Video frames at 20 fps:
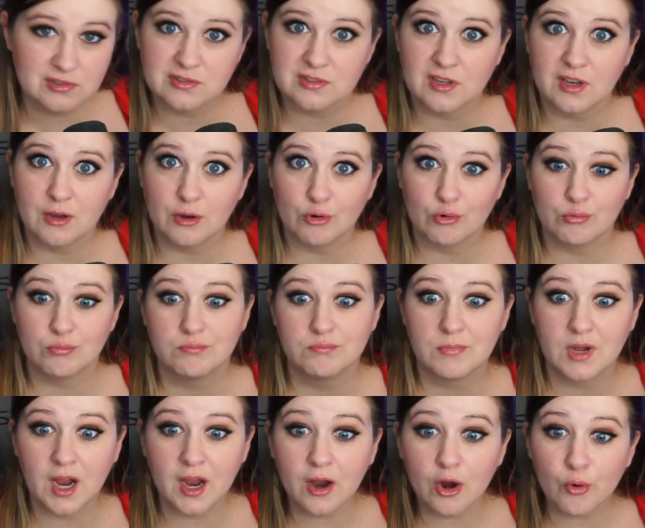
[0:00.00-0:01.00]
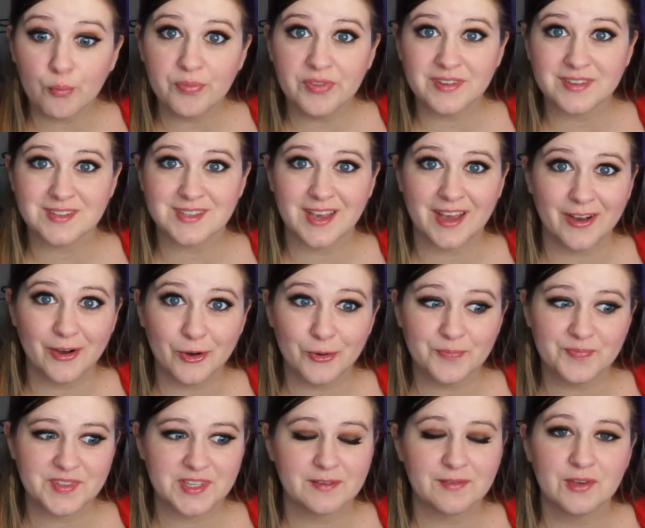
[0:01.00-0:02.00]
So I hope this
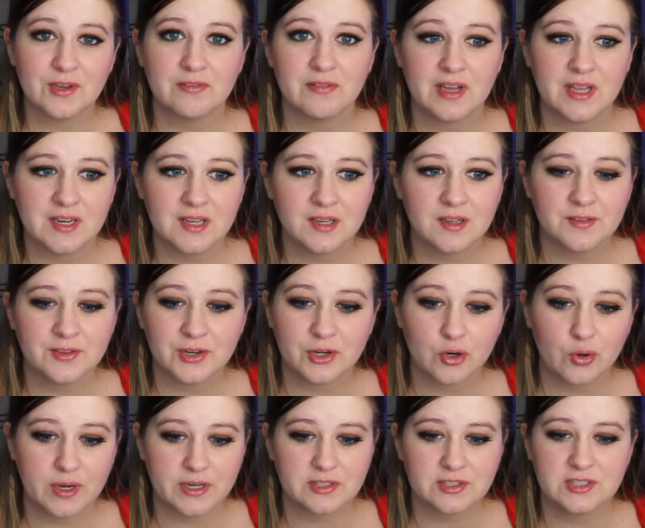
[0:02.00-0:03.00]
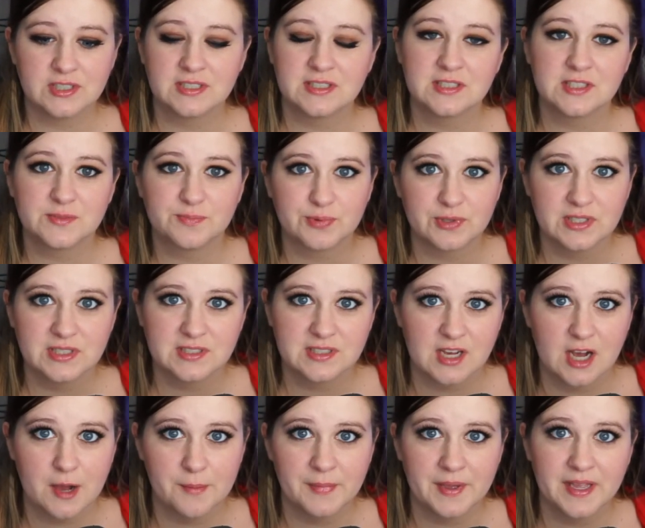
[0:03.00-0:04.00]
helped. If you have any other questions, please
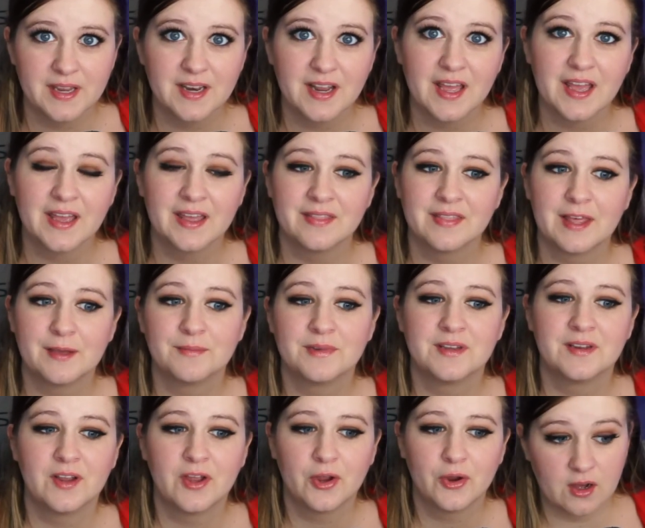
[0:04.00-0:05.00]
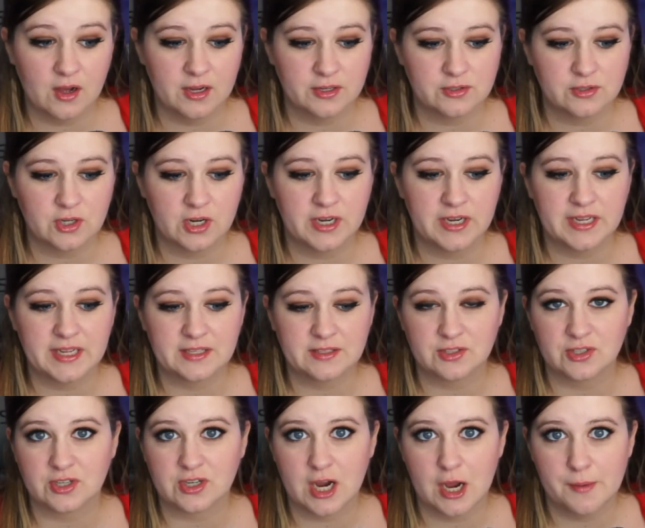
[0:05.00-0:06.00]
comment and let me know. I try to
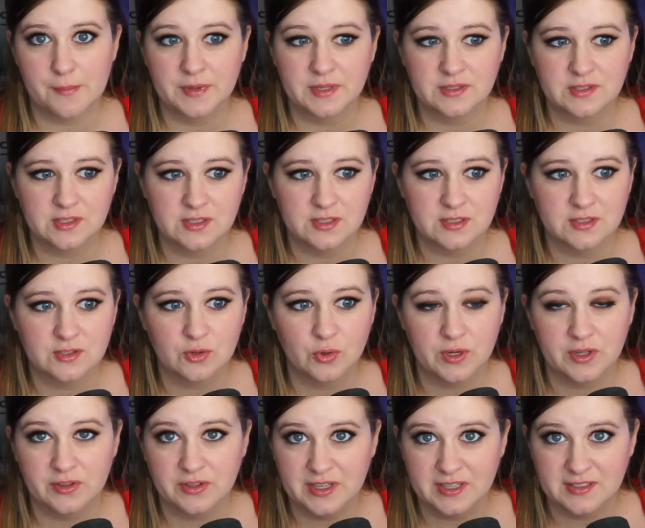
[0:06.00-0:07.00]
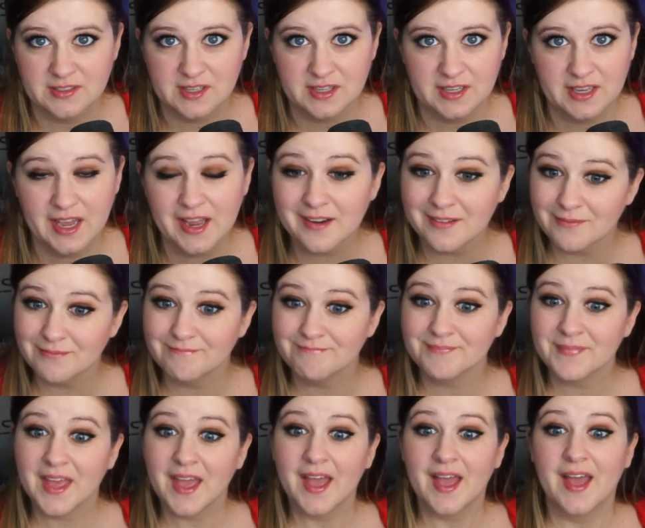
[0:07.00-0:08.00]
answer comments as quickly as I can.
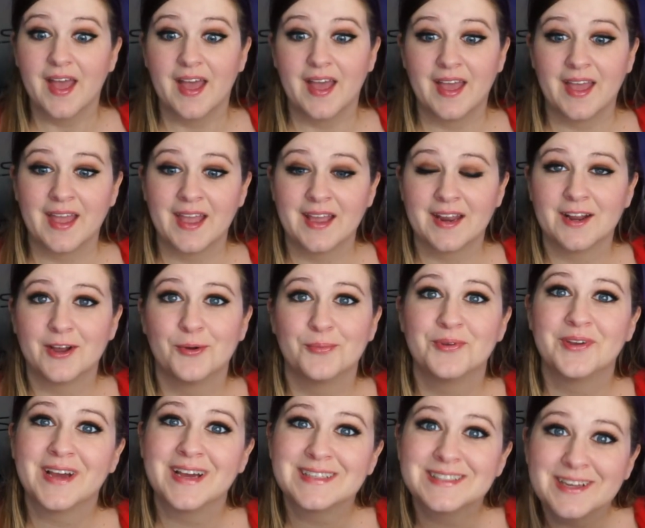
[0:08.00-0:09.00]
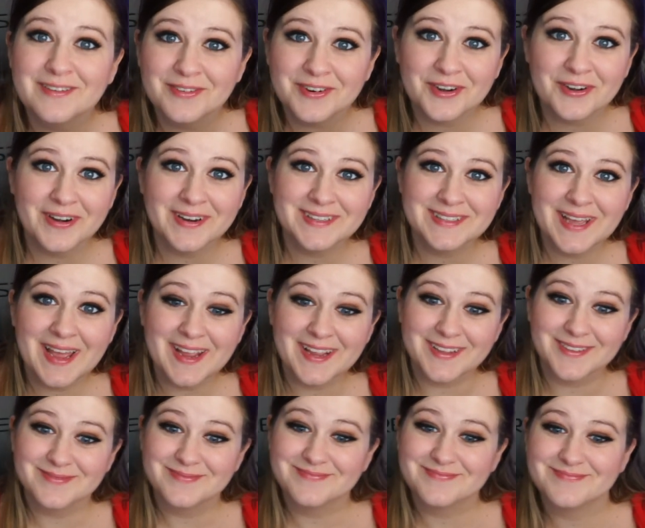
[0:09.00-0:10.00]
And I hope you guys have a great
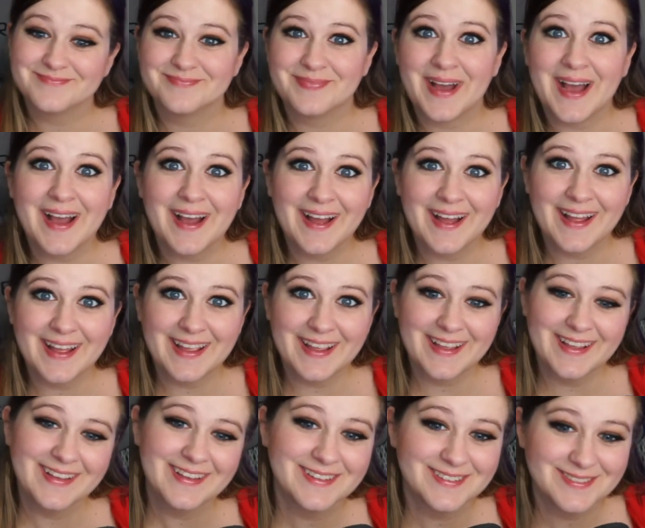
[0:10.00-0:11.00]
day. Bye.